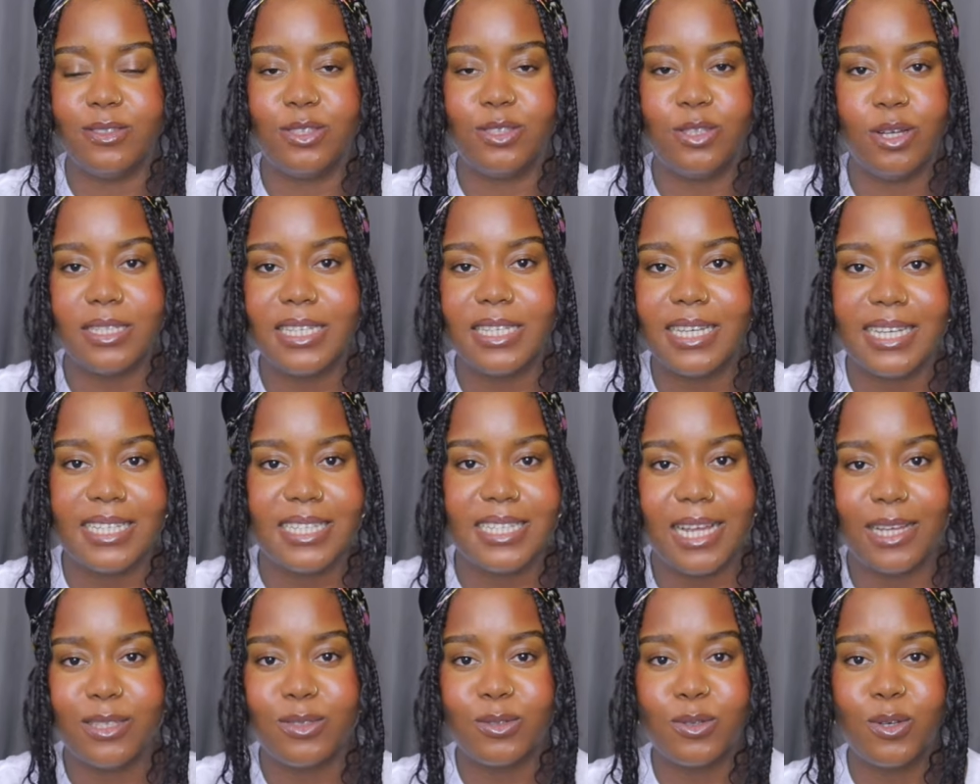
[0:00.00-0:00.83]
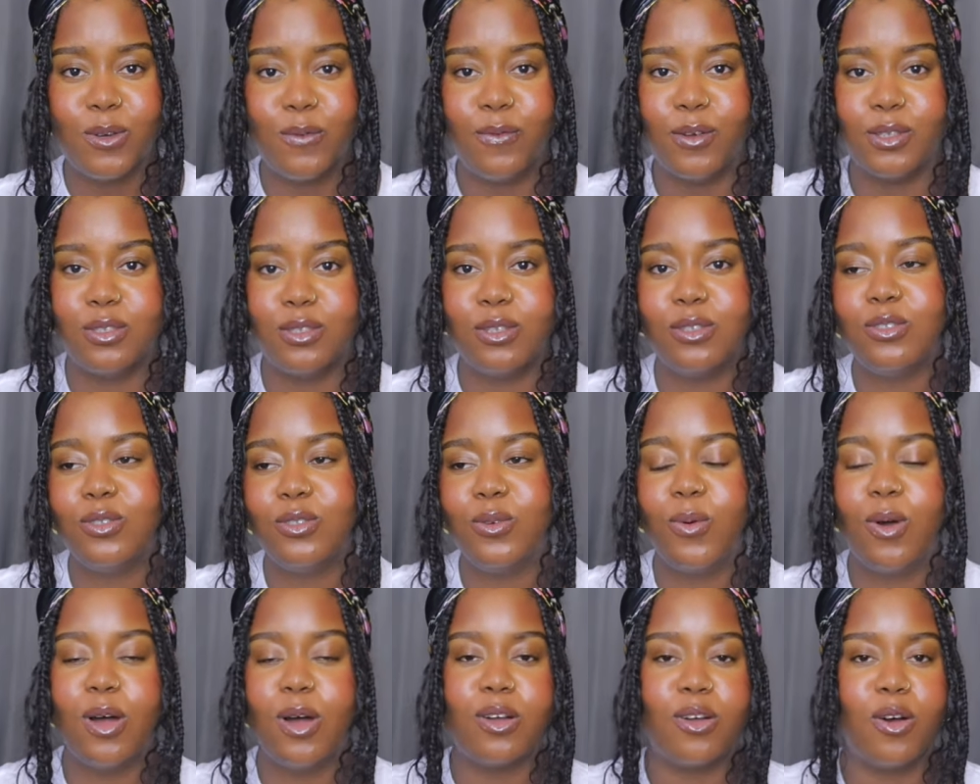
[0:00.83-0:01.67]
to study in that school for
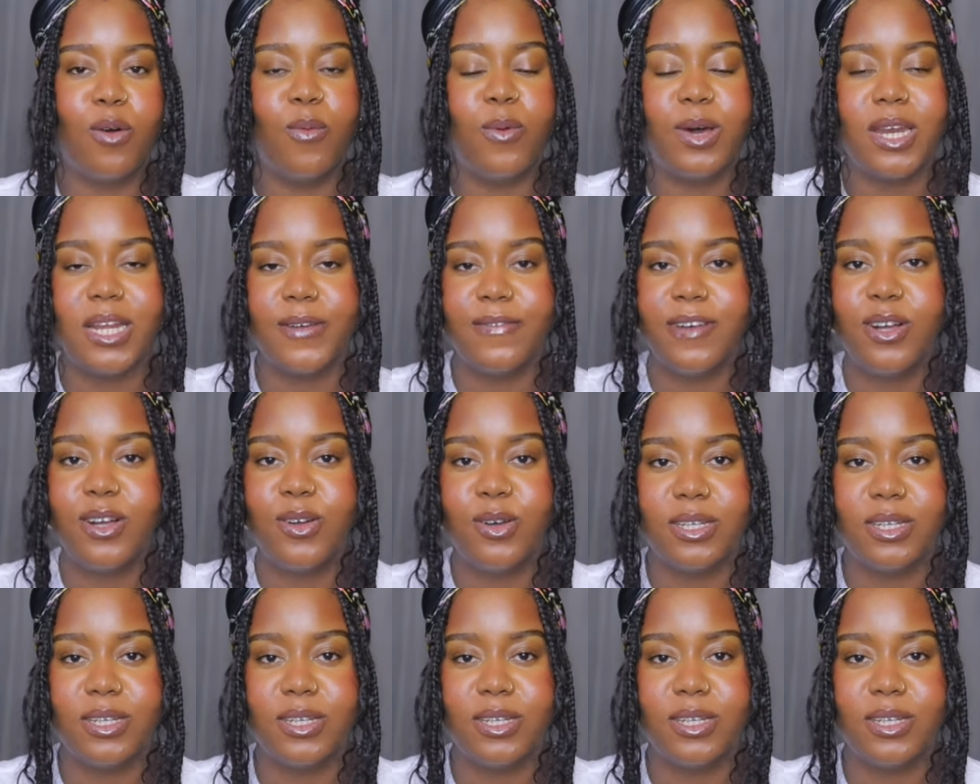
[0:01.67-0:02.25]
social work or whatever